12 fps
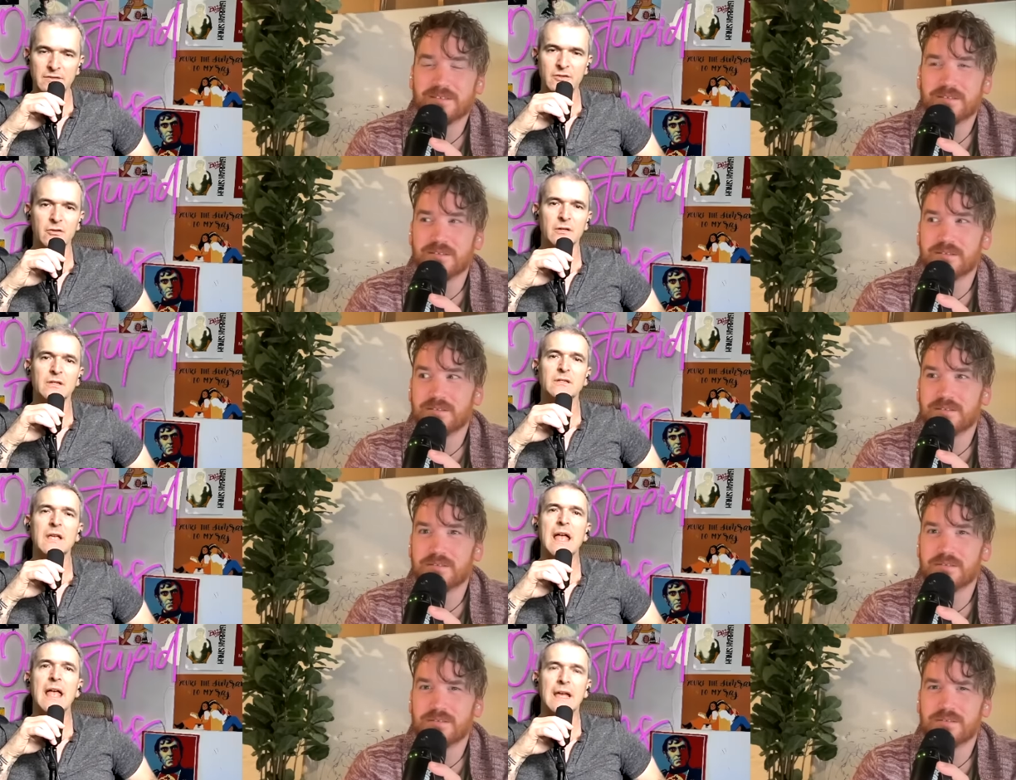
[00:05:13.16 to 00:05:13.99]
Speaker 1: good as
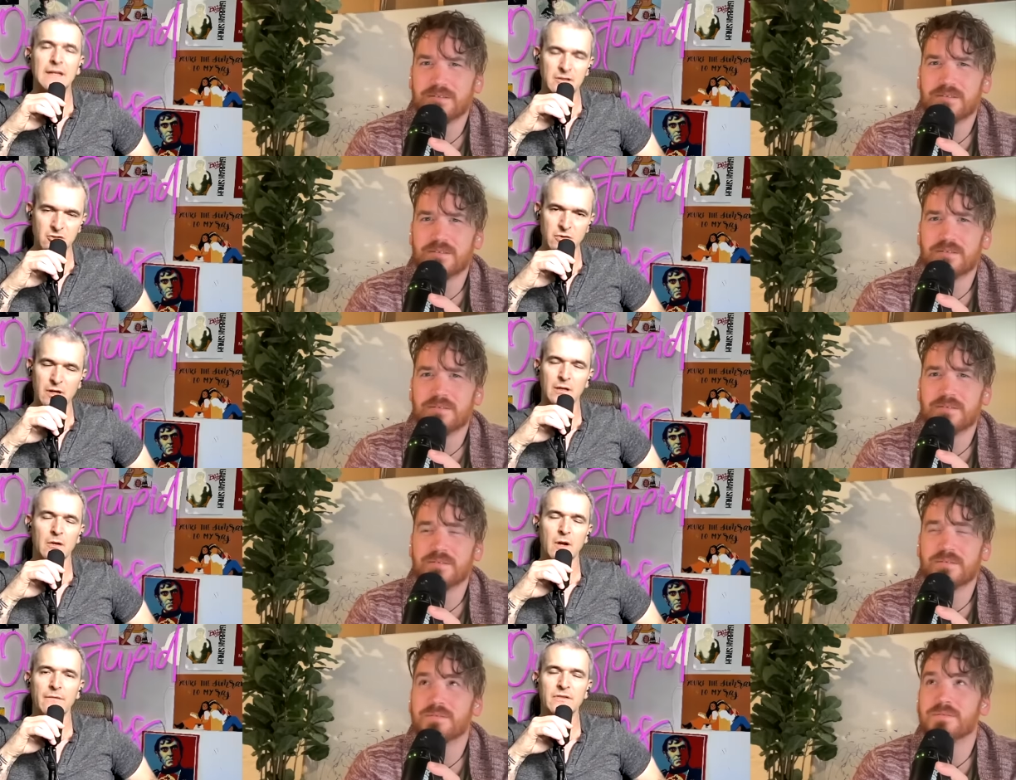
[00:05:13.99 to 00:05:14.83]
any trailer
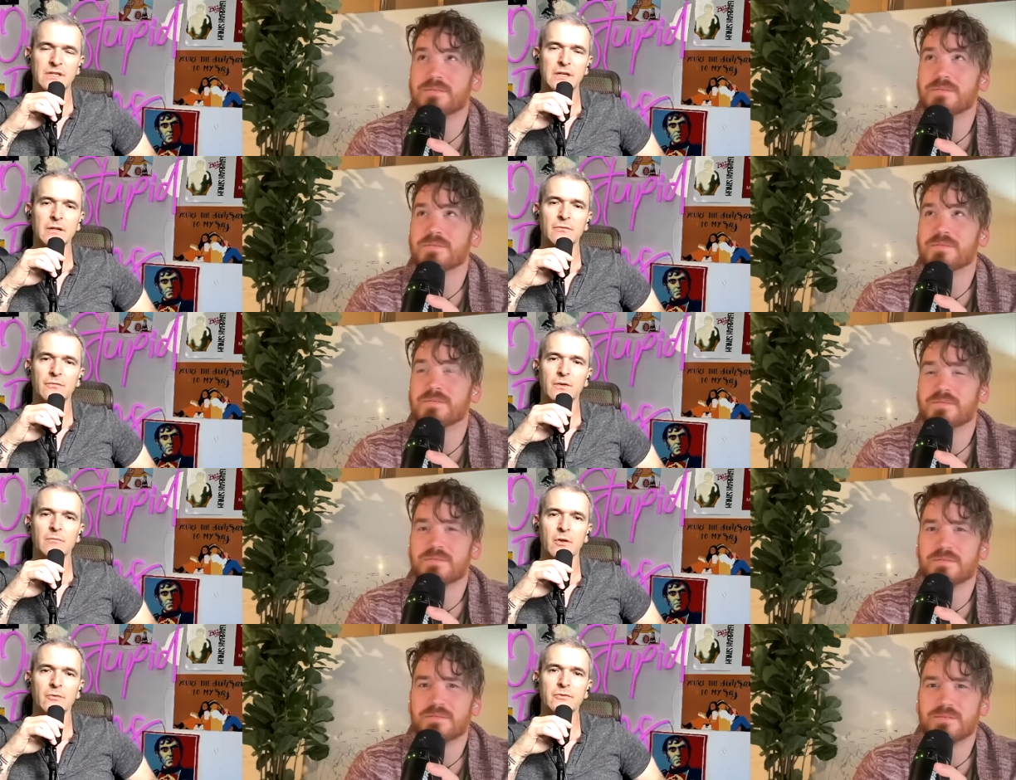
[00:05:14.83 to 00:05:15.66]
I've seen from
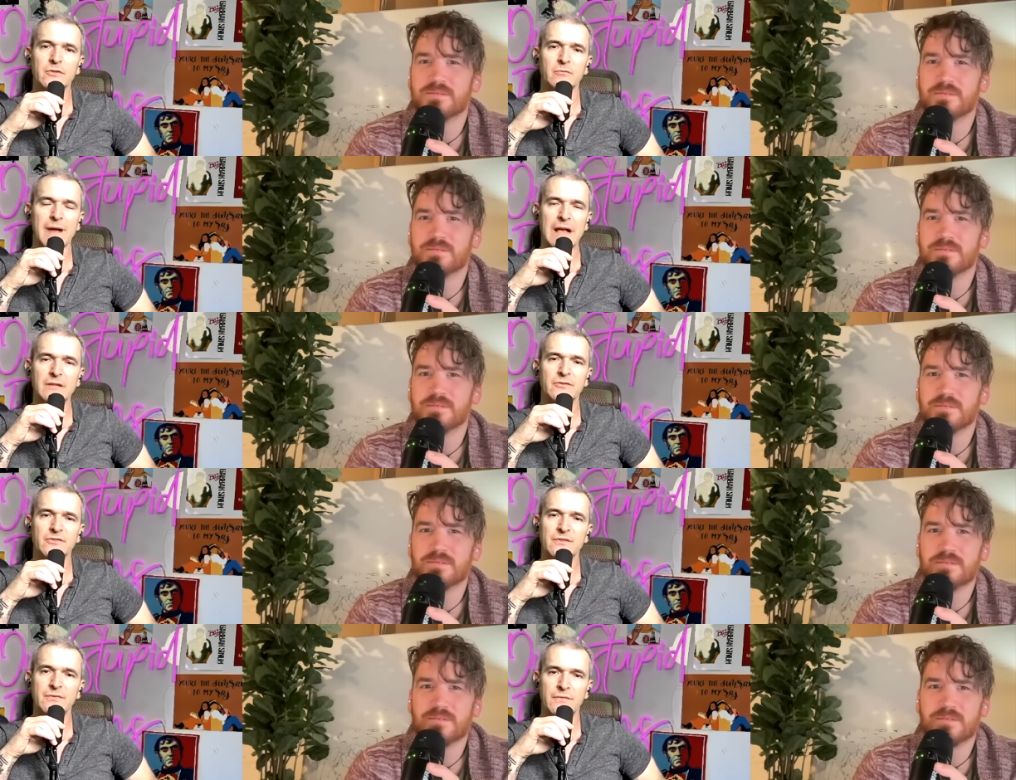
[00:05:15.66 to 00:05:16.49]
those two masters
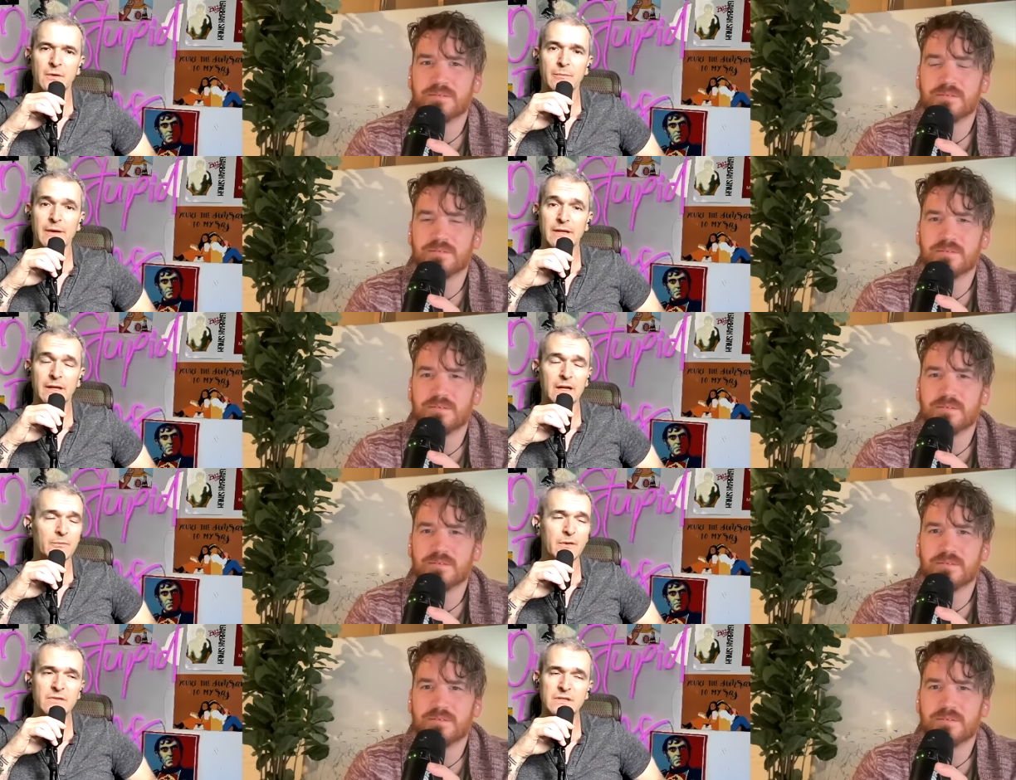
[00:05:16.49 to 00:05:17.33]
of filmmaking. And
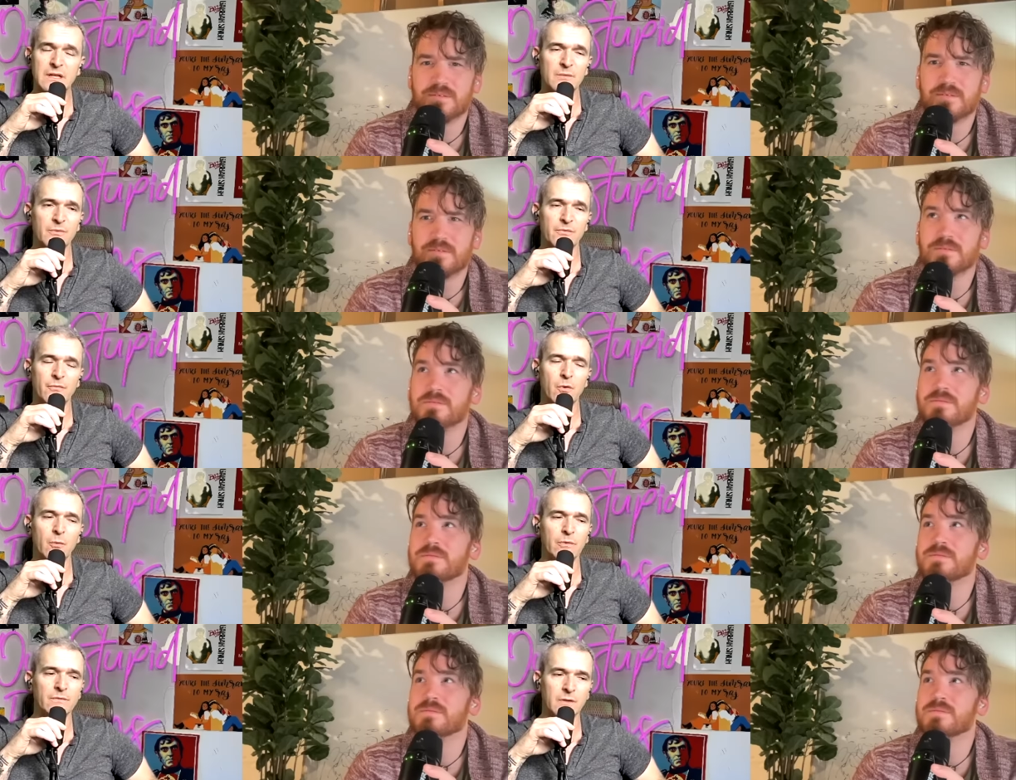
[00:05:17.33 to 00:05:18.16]
we've said it before.
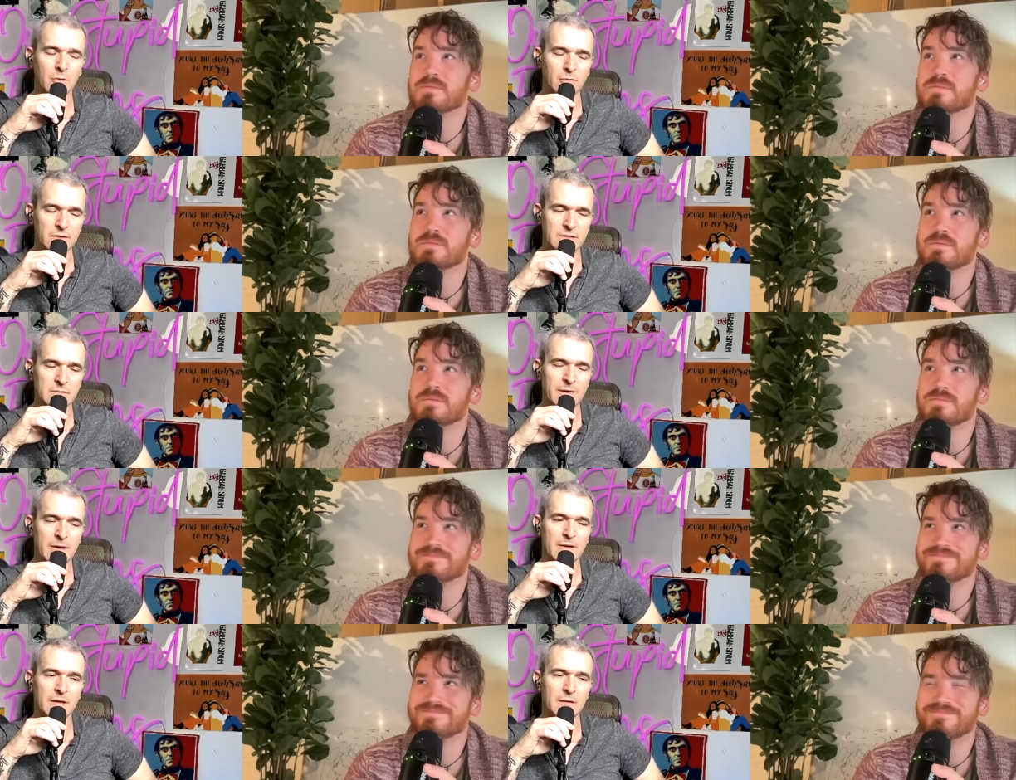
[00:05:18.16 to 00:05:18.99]
We've known this about
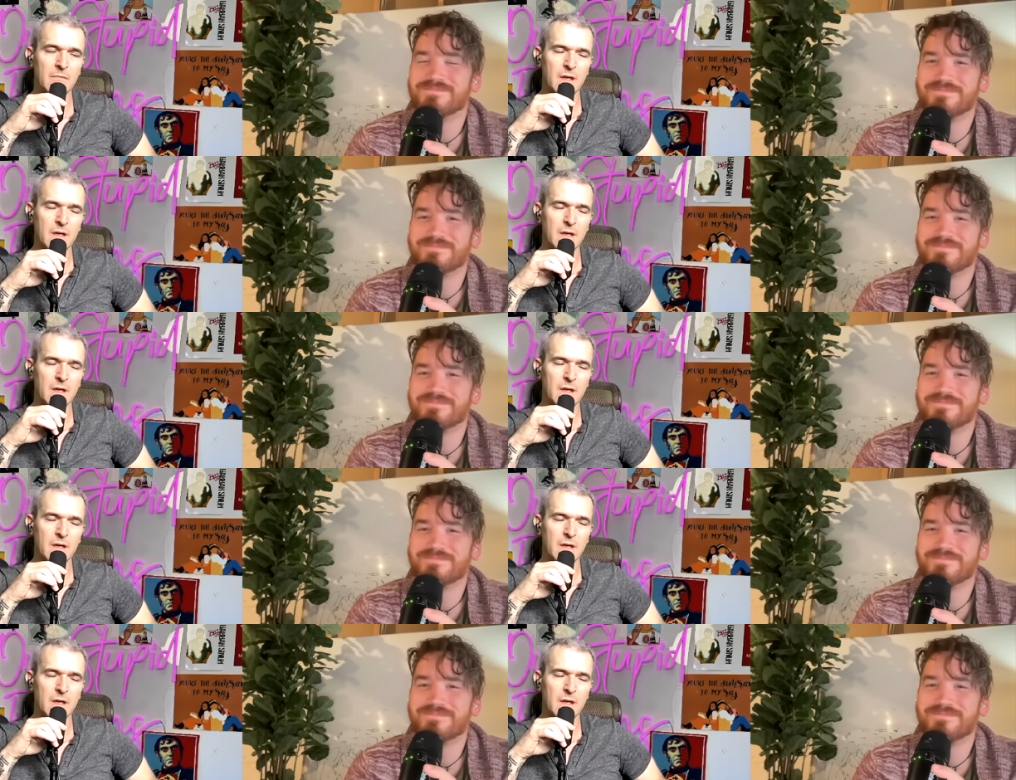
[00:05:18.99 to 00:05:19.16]
him.